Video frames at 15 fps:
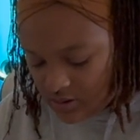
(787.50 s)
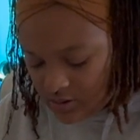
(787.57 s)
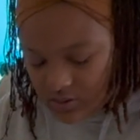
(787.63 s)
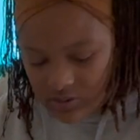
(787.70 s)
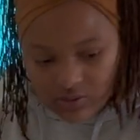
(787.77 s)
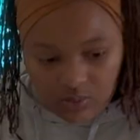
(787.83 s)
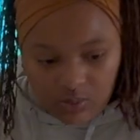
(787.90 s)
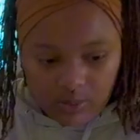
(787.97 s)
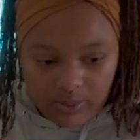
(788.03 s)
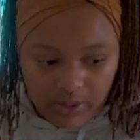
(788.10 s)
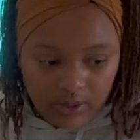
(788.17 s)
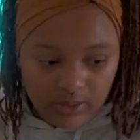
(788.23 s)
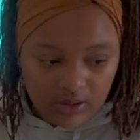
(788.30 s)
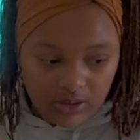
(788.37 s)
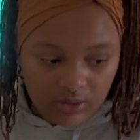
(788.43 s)
So we'll
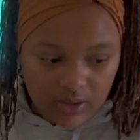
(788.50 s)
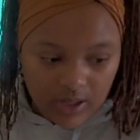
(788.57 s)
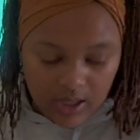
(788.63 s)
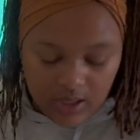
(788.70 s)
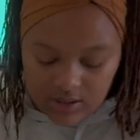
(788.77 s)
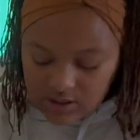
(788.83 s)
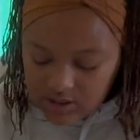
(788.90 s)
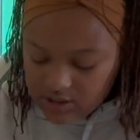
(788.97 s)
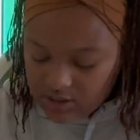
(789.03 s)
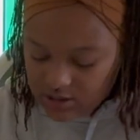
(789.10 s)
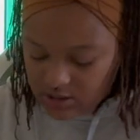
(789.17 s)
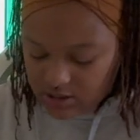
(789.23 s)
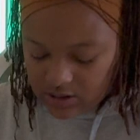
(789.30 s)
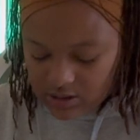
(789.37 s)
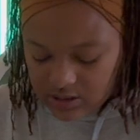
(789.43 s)
probably do that
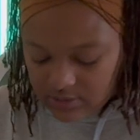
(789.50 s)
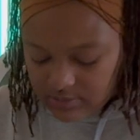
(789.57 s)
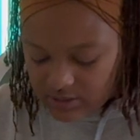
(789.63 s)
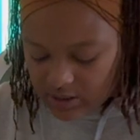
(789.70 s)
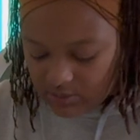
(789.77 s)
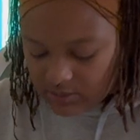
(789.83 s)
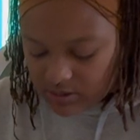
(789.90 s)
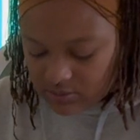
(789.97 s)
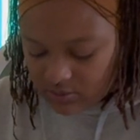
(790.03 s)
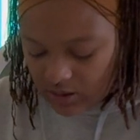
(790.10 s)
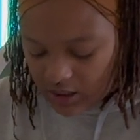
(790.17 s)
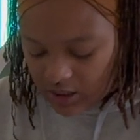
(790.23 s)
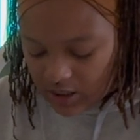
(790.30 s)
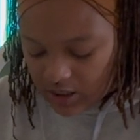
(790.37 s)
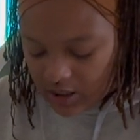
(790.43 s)
sometime this
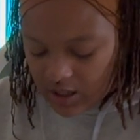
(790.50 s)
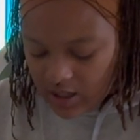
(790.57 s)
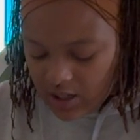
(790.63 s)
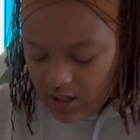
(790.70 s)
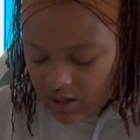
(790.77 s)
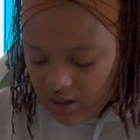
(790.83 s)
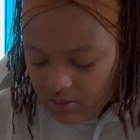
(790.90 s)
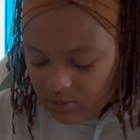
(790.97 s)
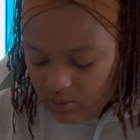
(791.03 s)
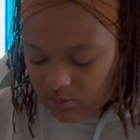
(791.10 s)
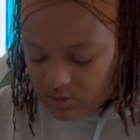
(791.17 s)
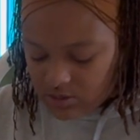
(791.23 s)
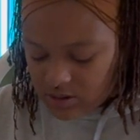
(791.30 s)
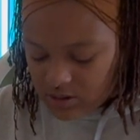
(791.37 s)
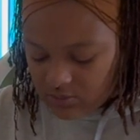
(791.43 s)
week. I'm
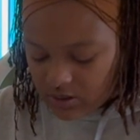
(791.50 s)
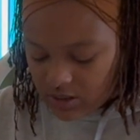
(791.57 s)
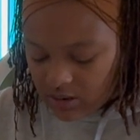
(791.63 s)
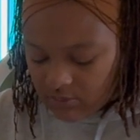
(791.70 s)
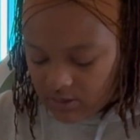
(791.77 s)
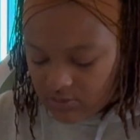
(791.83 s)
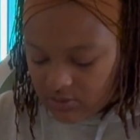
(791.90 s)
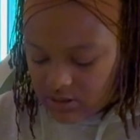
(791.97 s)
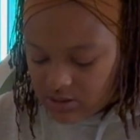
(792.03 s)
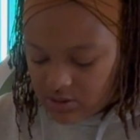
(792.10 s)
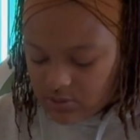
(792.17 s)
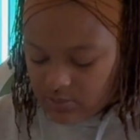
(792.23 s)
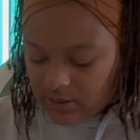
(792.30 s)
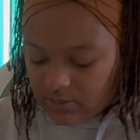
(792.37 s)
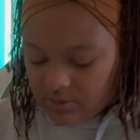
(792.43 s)
almost done writing my
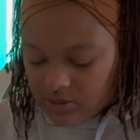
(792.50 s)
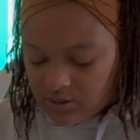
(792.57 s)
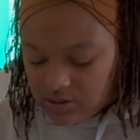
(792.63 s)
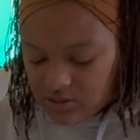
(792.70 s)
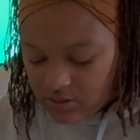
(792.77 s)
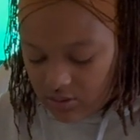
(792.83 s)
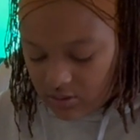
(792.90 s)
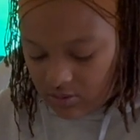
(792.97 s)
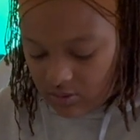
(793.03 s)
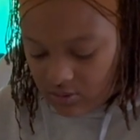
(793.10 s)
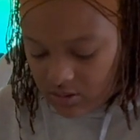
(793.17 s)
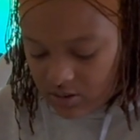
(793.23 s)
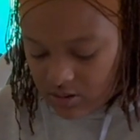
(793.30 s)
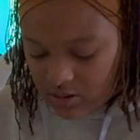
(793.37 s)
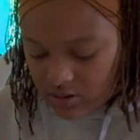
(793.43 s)
research paper, so
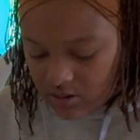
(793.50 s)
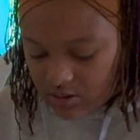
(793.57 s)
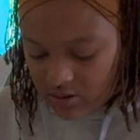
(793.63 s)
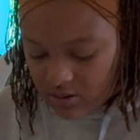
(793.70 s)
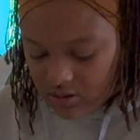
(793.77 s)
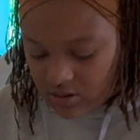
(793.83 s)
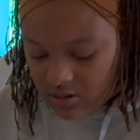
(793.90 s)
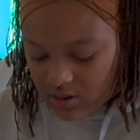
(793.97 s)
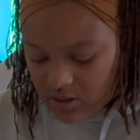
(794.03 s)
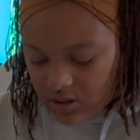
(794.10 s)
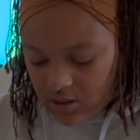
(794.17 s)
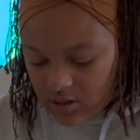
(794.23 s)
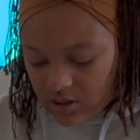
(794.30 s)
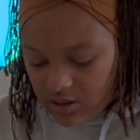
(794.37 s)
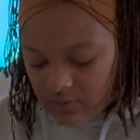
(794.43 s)

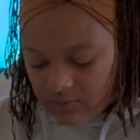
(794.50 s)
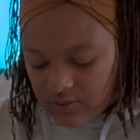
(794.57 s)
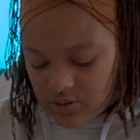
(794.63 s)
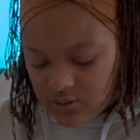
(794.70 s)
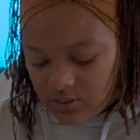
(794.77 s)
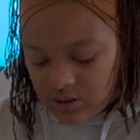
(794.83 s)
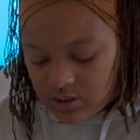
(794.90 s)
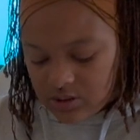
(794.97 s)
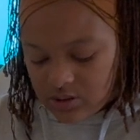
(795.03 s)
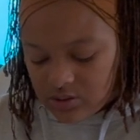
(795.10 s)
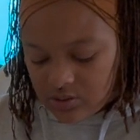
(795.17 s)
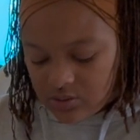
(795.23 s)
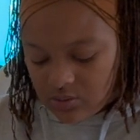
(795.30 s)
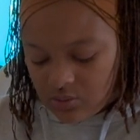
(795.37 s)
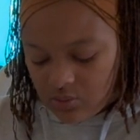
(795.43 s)
eventually
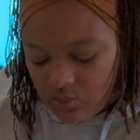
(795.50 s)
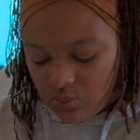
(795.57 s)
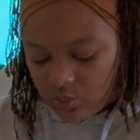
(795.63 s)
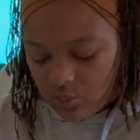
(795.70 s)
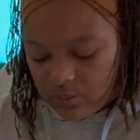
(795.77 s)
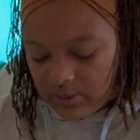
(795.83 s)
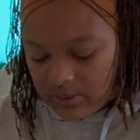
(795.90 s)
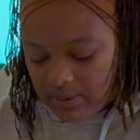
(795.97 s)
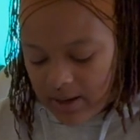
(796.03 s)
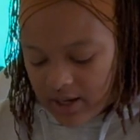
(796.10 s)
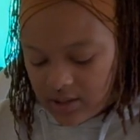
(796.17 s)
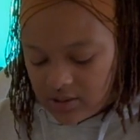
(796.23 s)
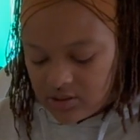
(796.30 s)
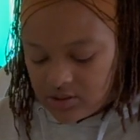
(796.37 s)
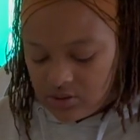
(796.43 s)
school will be
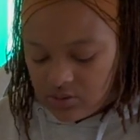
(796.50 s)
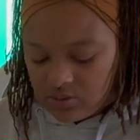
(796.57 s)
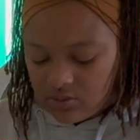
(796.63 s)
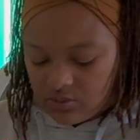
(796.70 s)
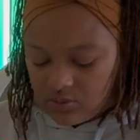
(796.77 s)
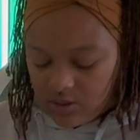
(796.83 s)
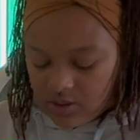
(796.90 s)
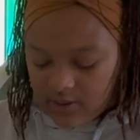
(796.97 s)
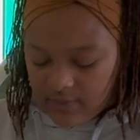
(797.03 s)
back to